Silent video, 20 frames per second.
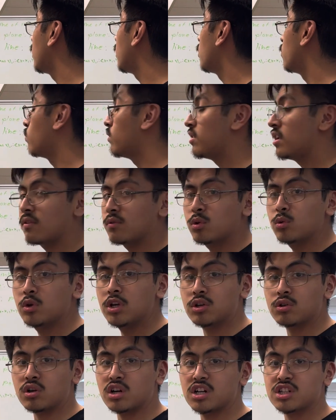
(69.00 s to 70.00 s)
whenever we
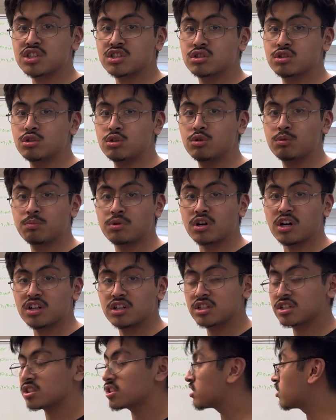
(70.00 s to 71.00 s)
cross two
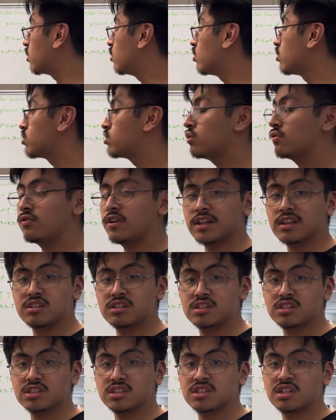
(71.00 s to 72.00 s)

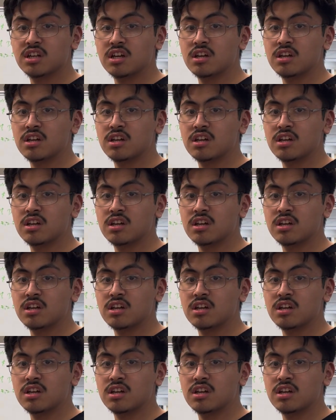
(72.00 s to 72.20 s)
vectors,